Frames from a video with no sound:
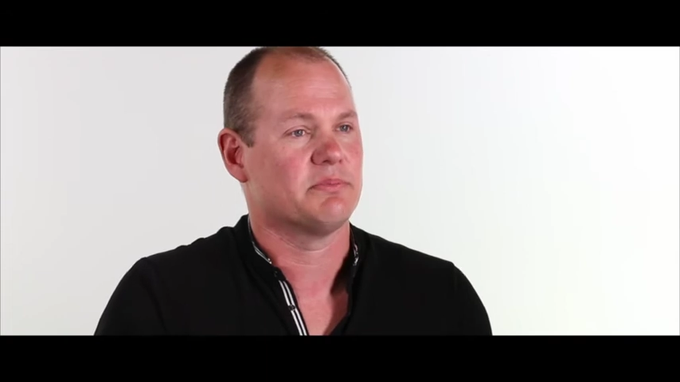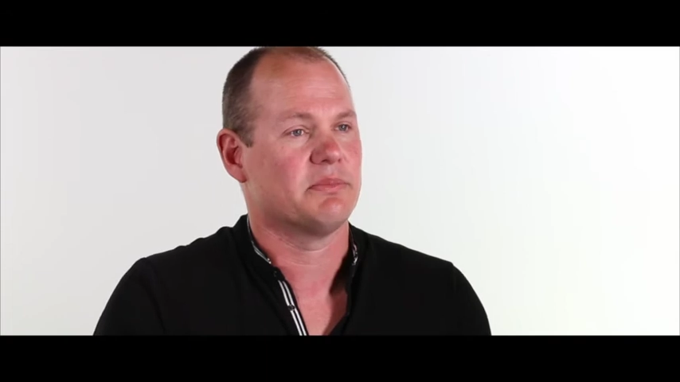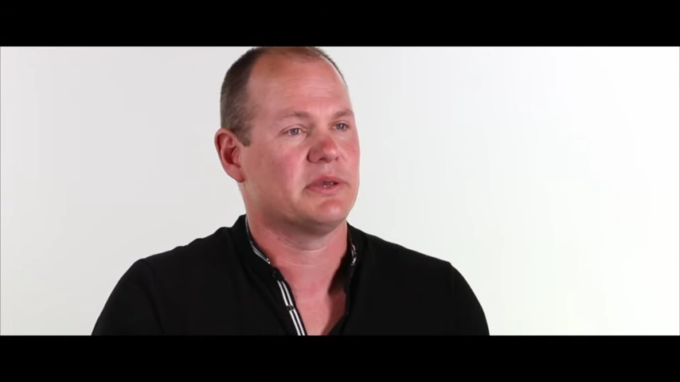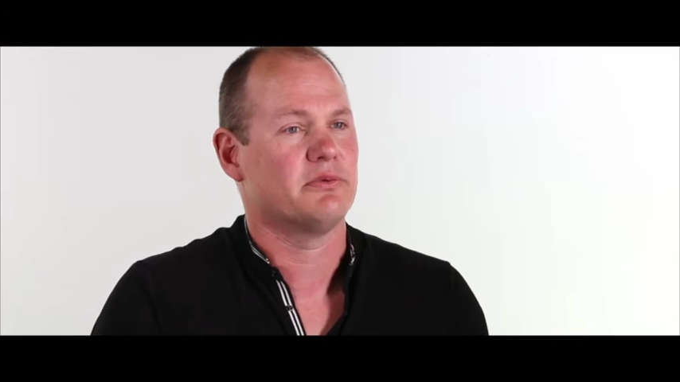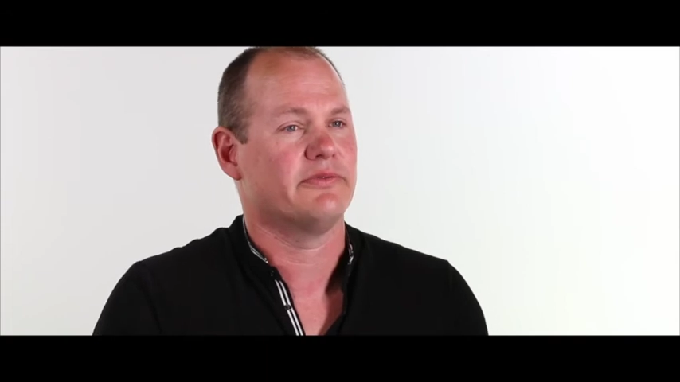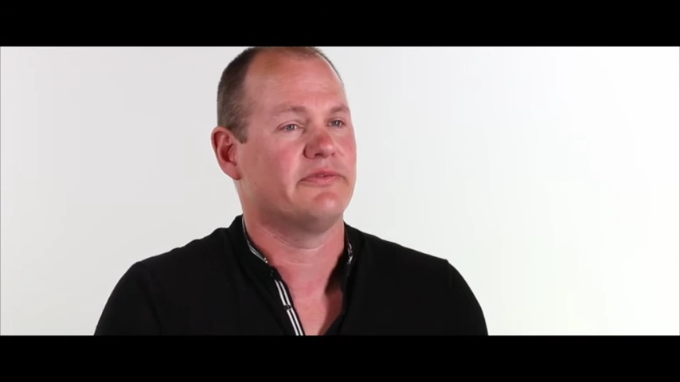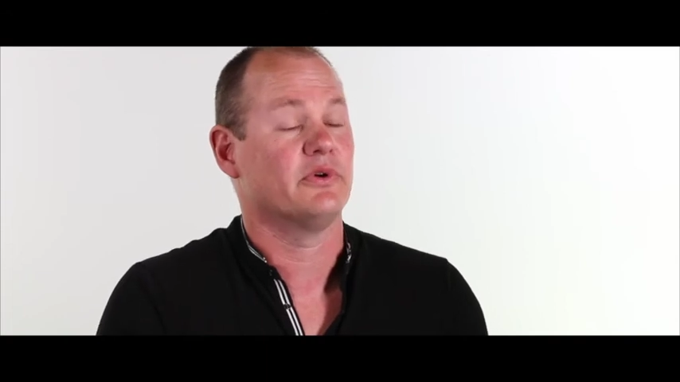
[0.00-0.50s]
that
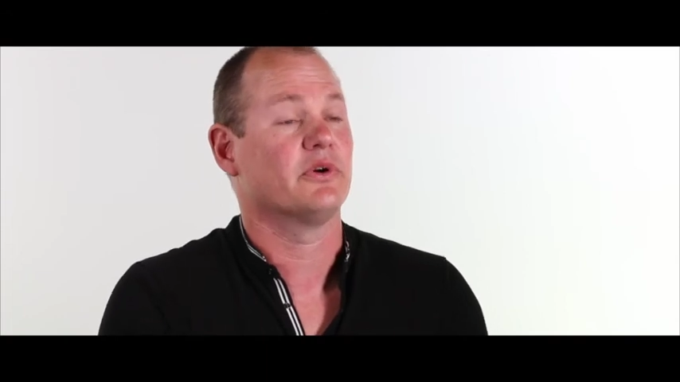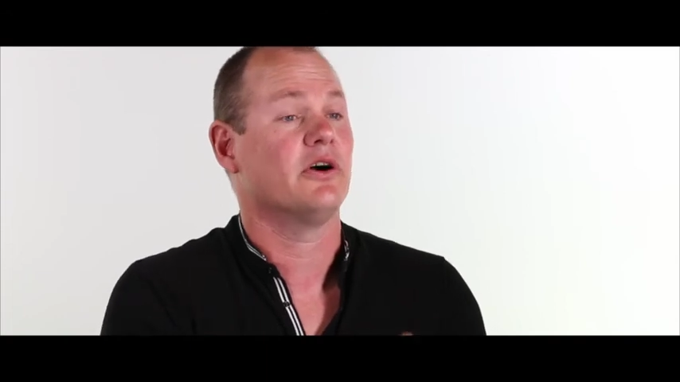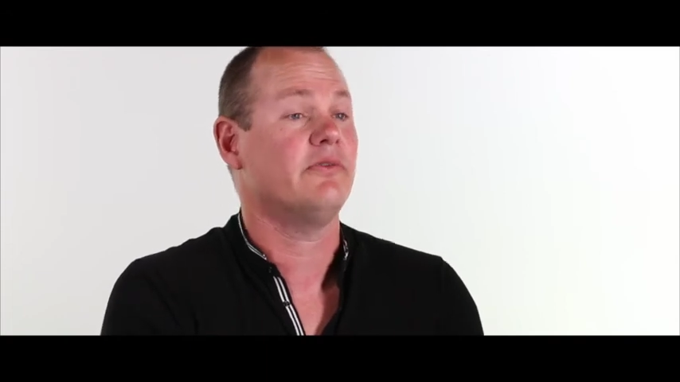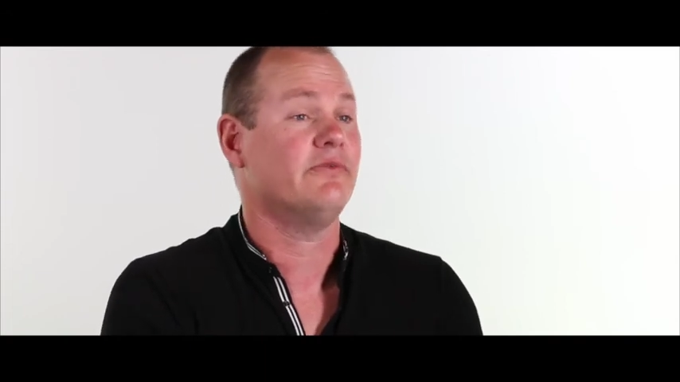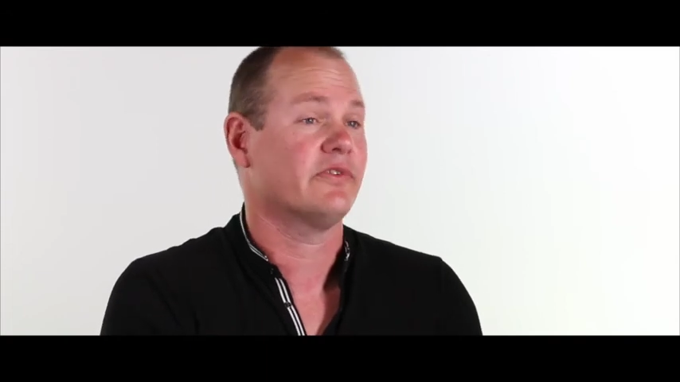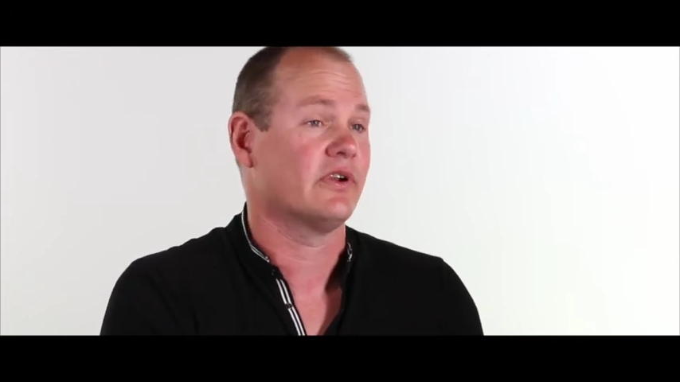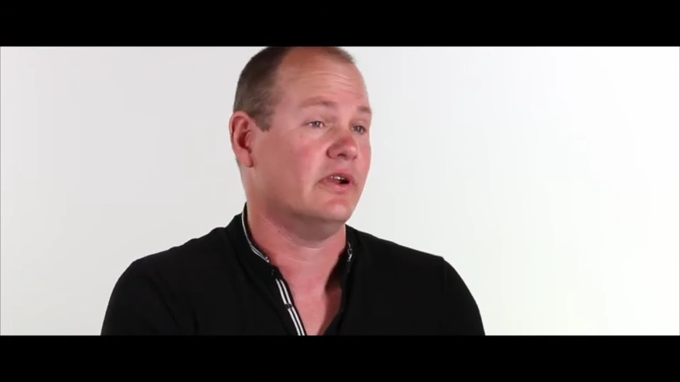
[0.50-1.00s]
people feel
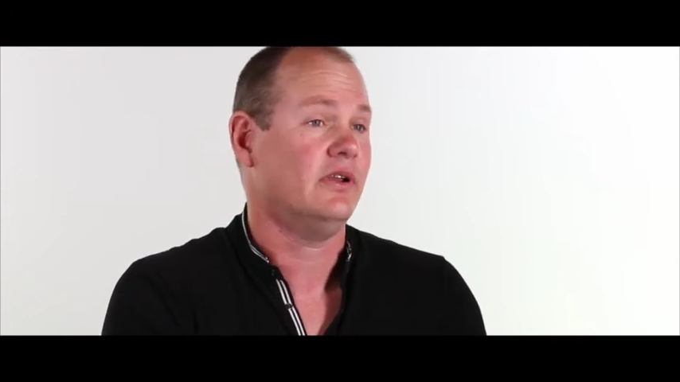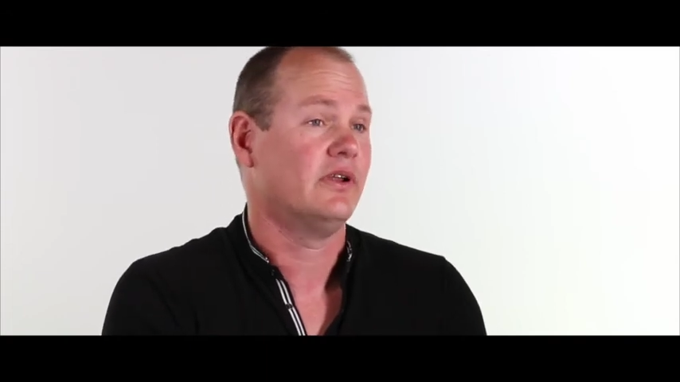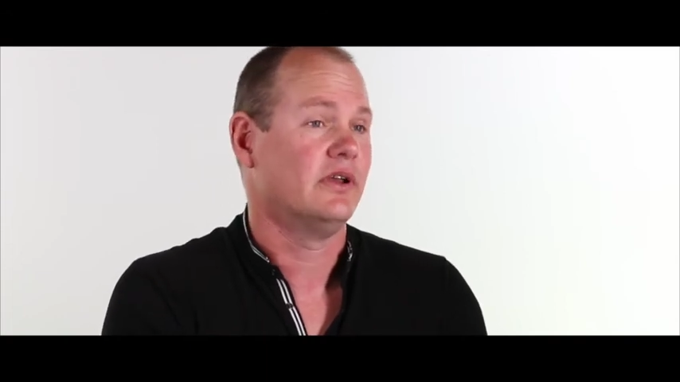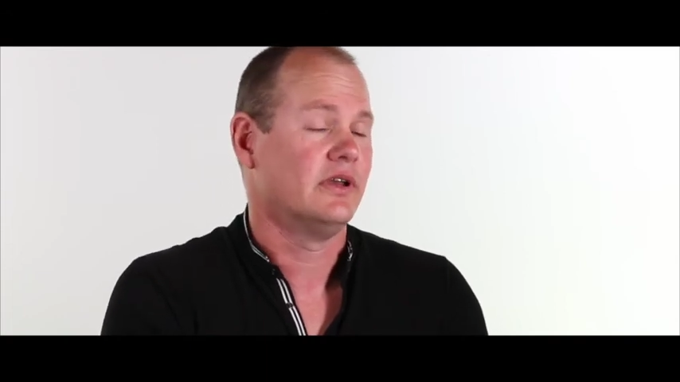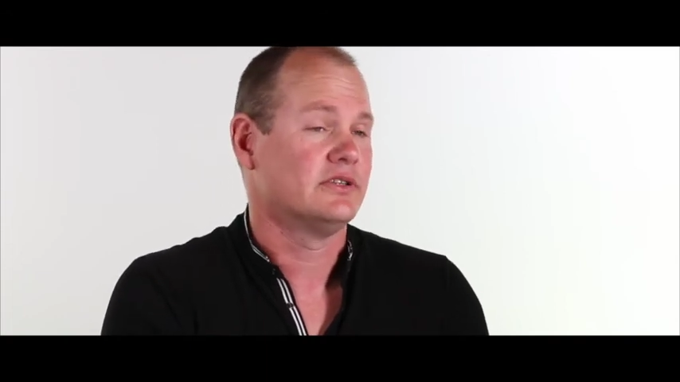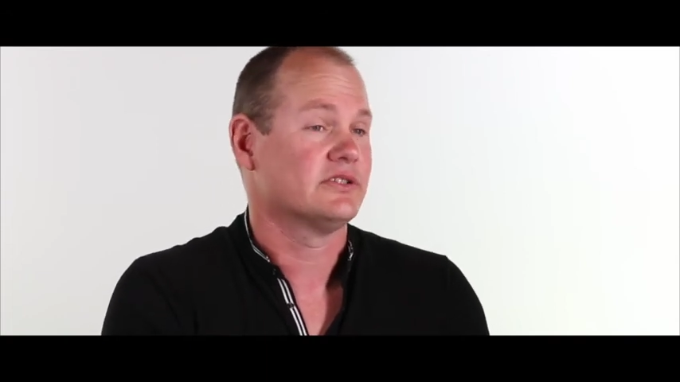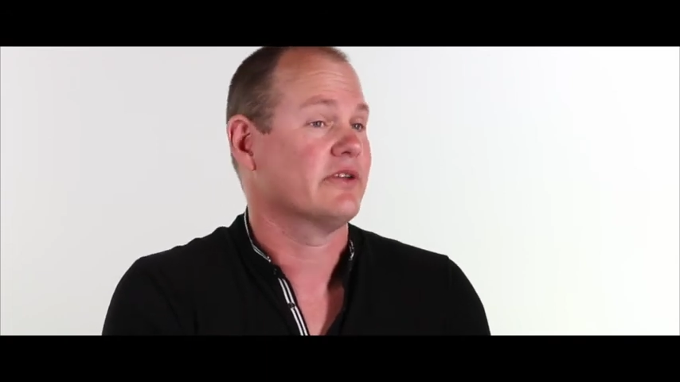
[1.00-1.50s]
confident.
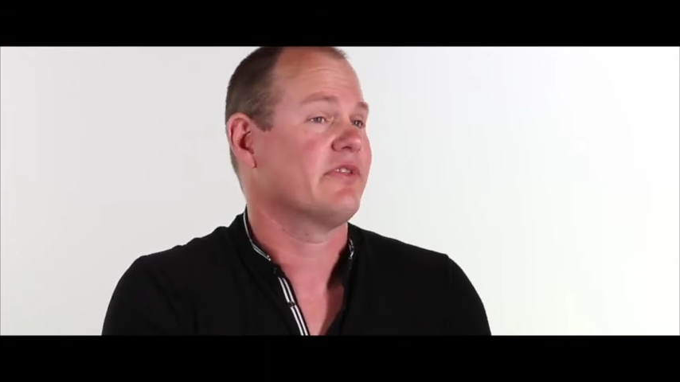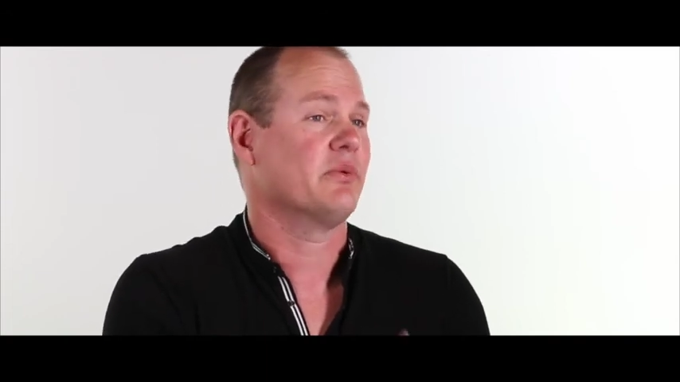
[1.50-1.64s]
So if